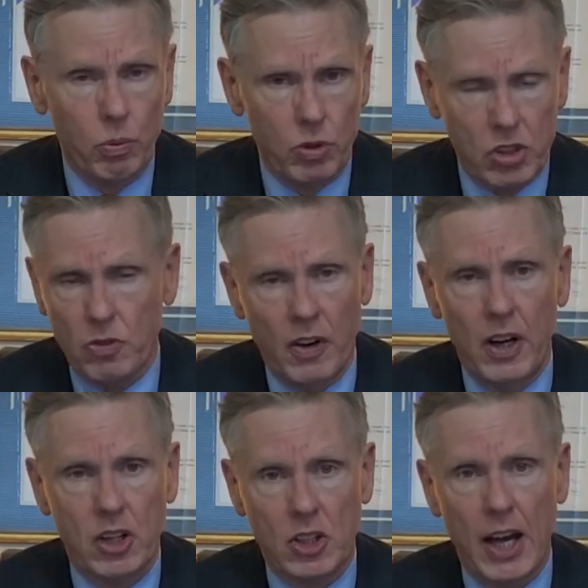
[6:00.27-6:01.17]
we're just very
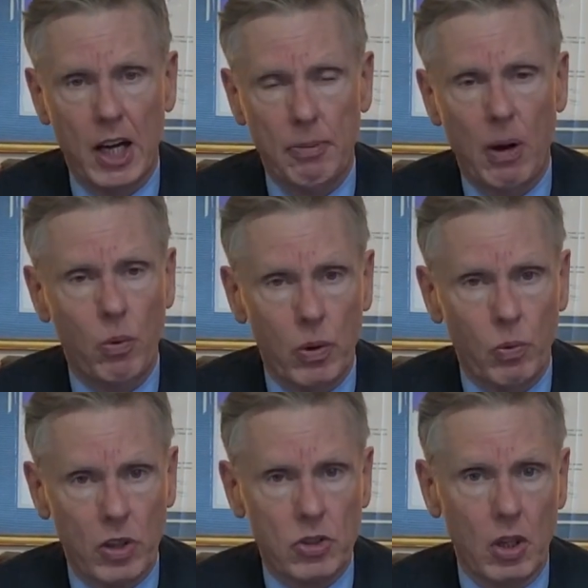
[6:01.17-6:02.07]
excited about
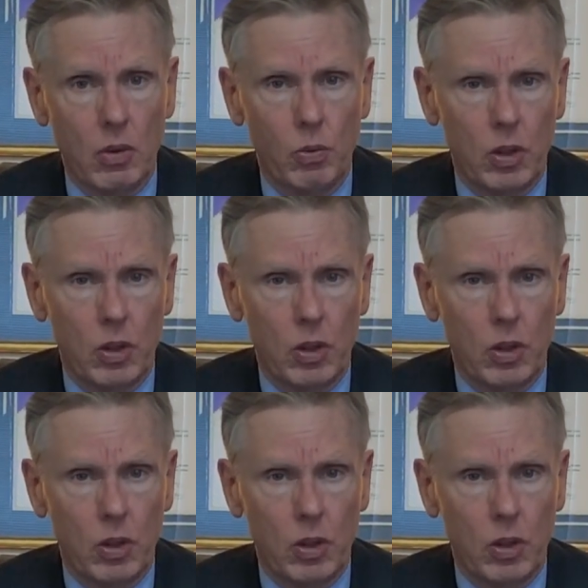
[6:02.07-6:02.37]
what the